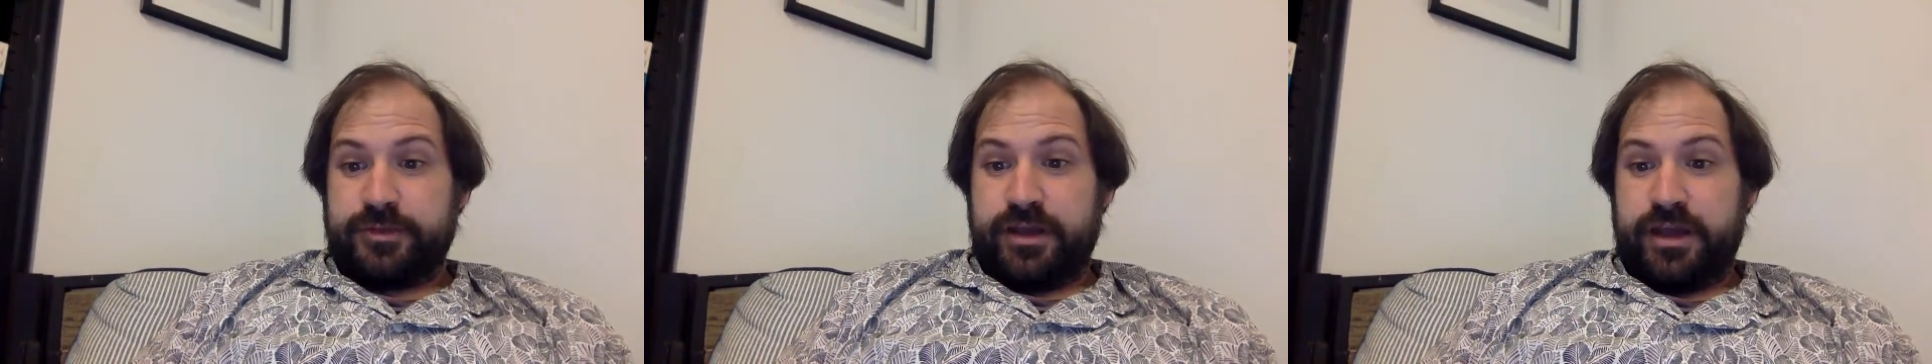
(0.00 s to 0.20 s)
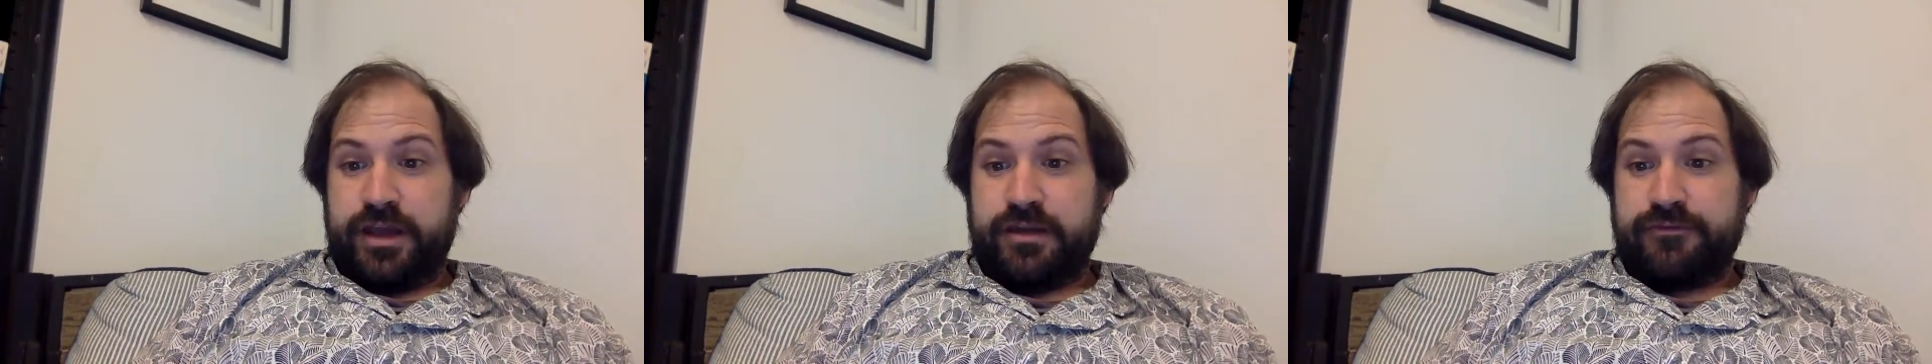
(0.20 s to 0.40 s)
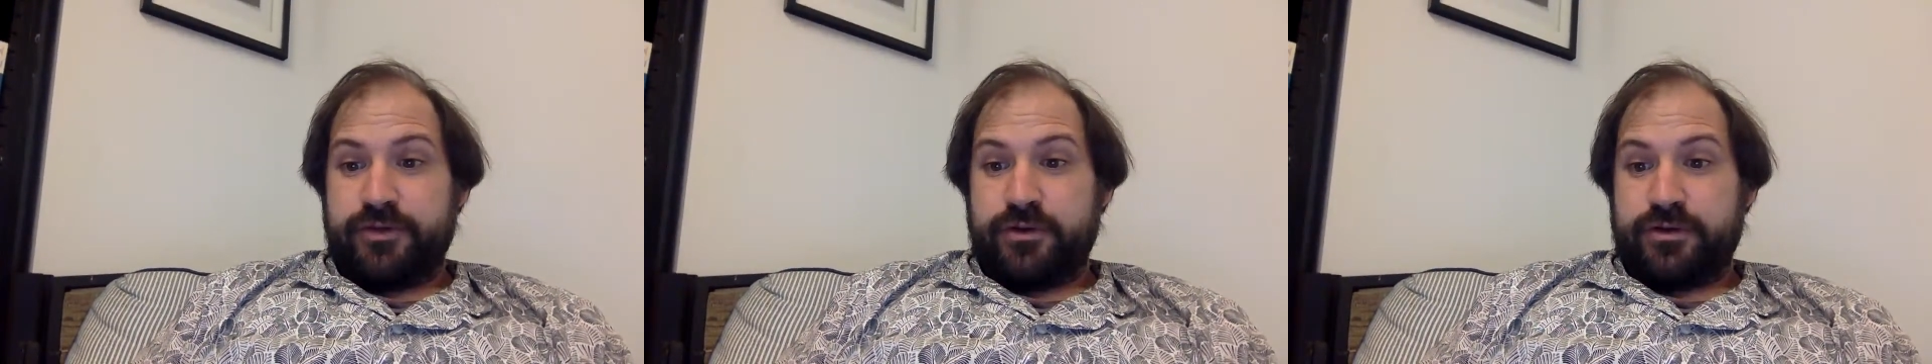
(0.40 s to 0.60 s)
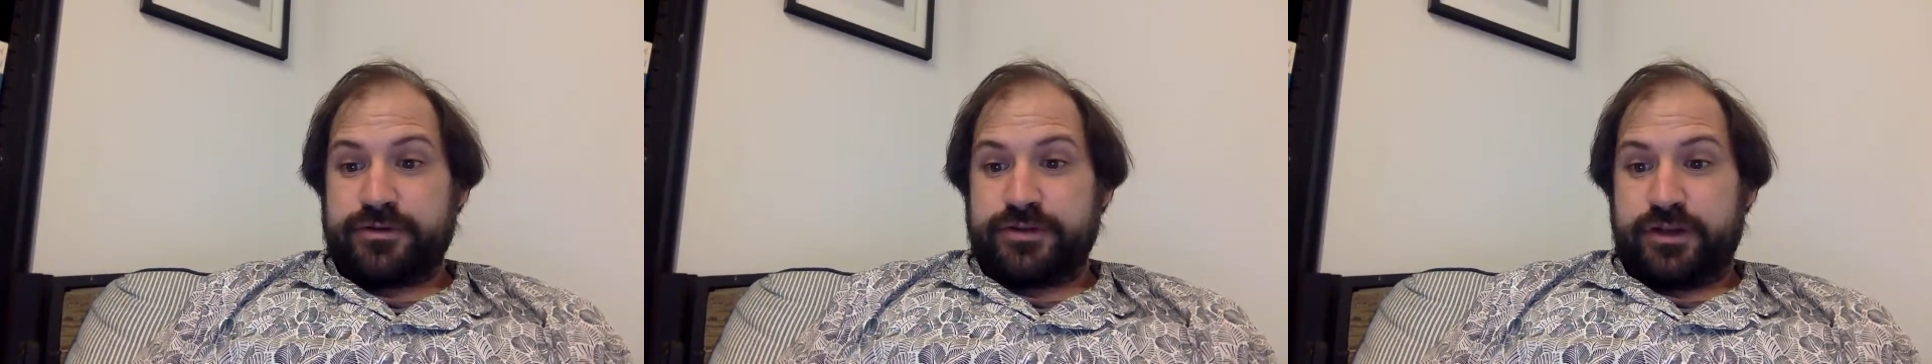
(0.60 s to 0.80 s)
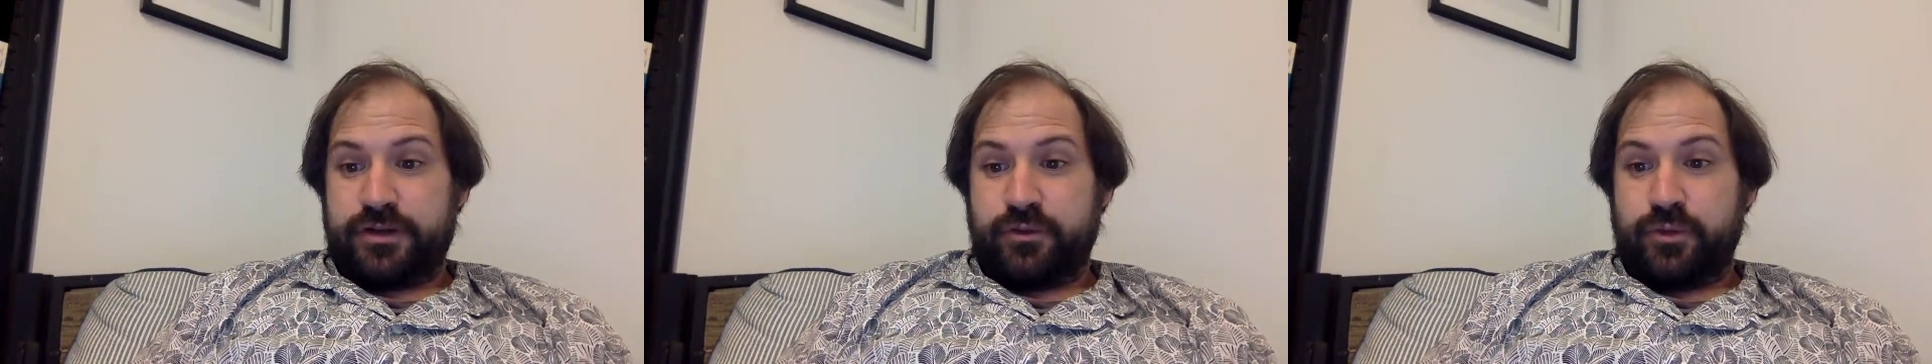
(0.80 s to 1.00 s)
behavior is
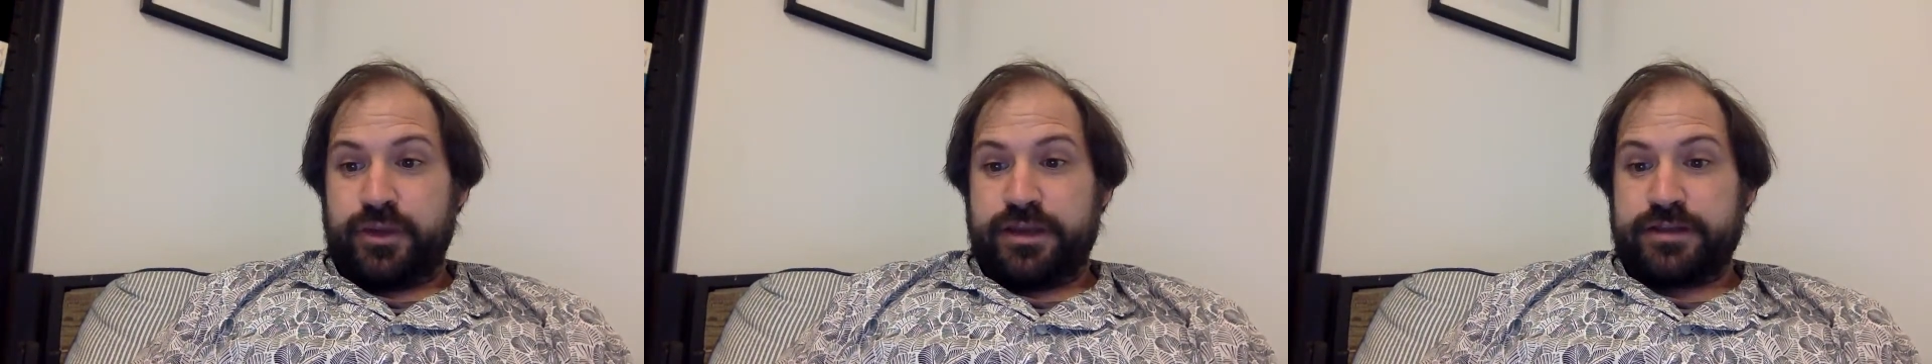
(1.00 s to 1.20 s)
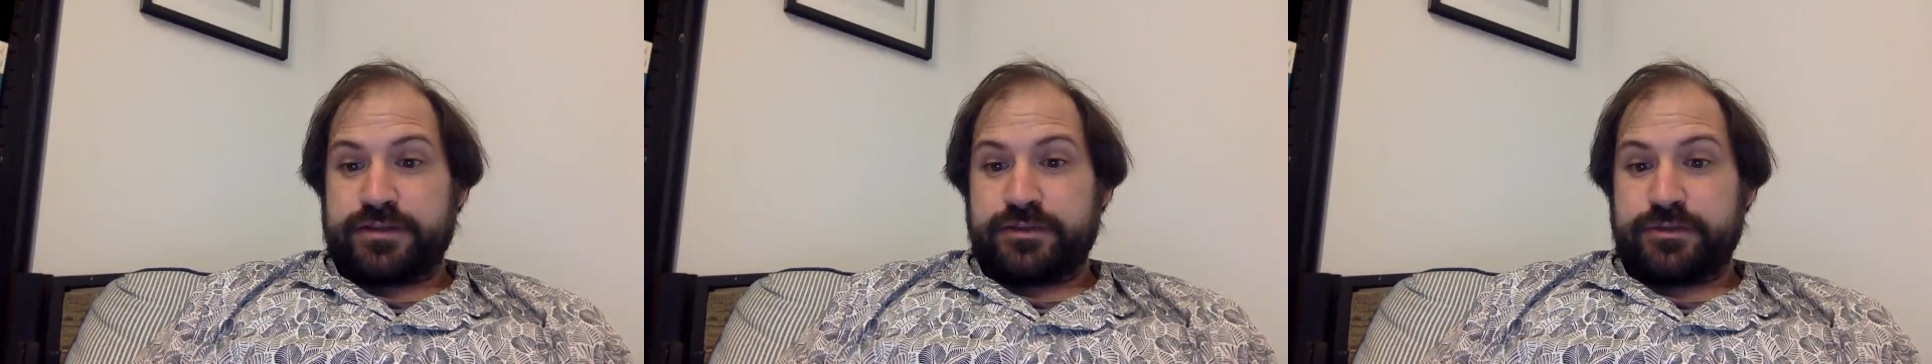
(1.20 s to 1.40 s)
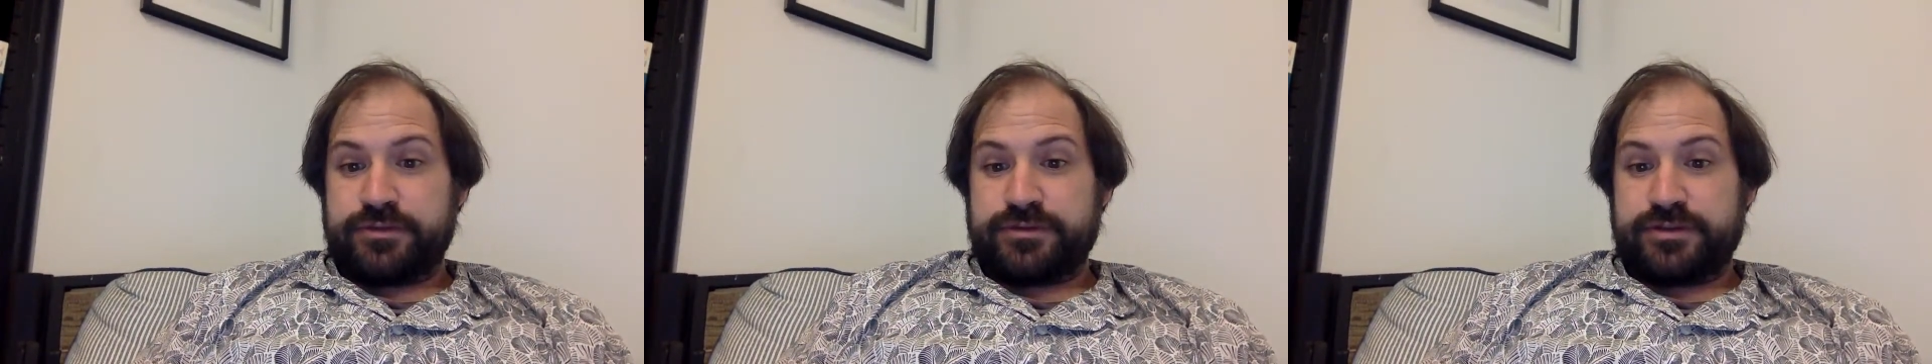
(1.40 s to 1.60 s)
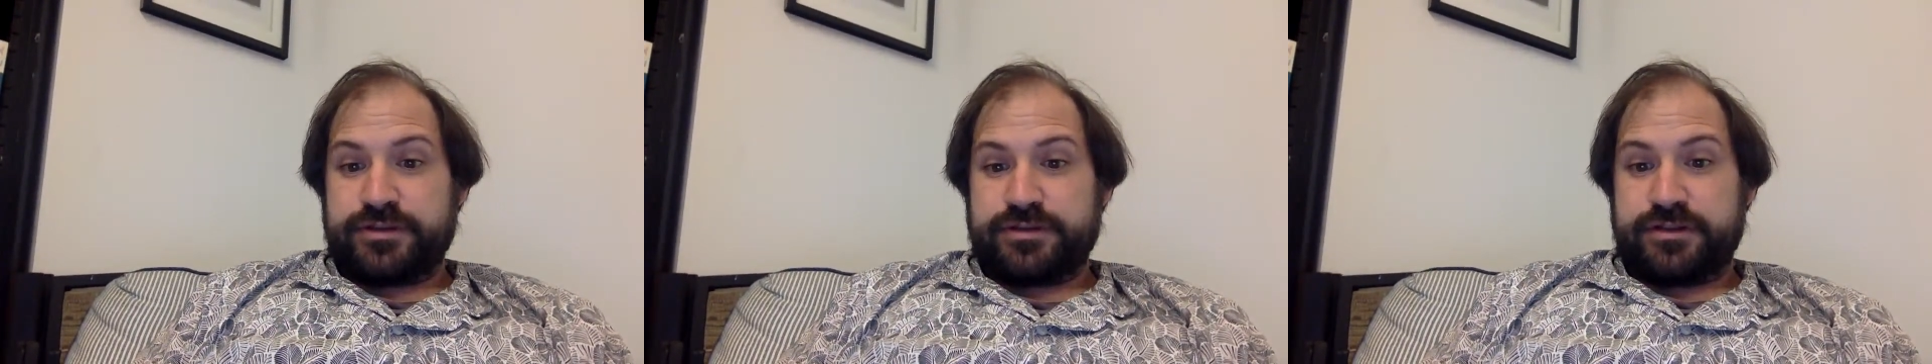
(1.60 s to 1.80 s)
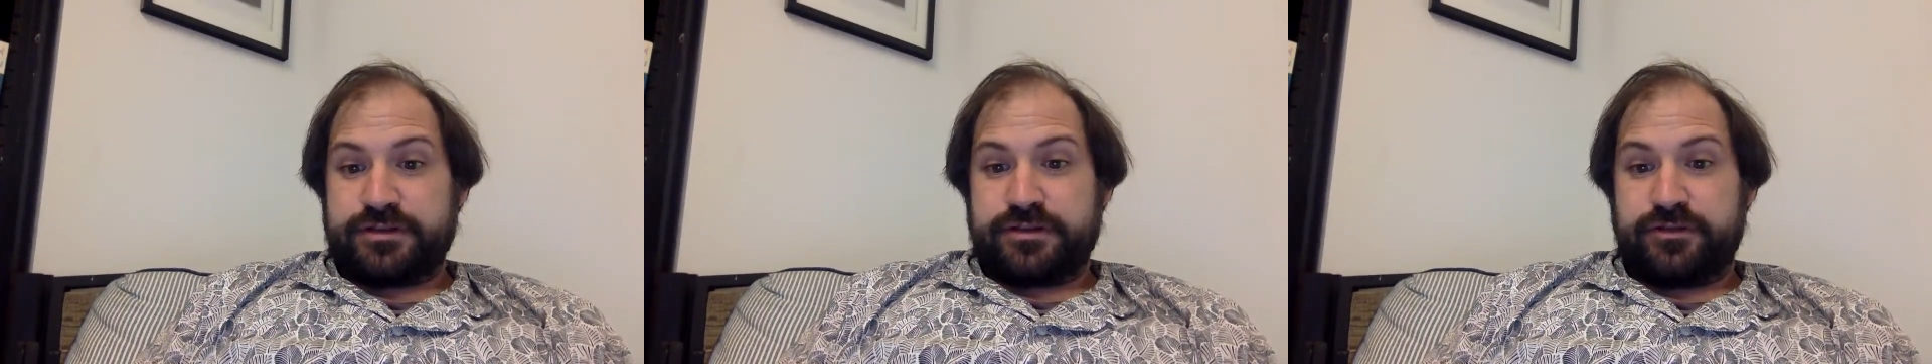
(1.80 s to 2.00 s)
that it weakens the
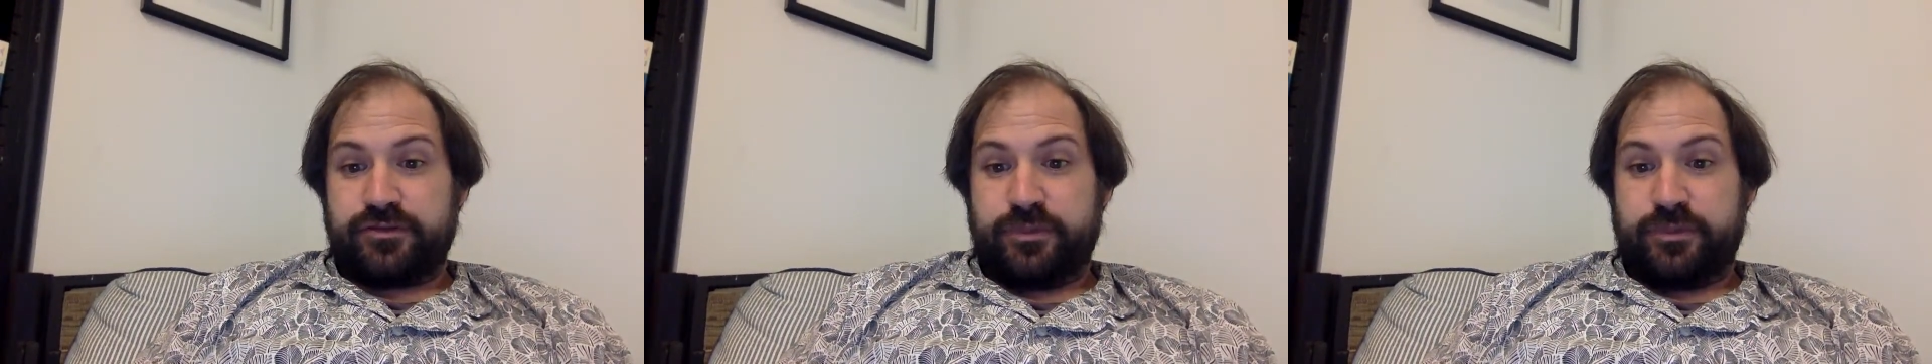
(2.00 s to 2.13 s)
resistance of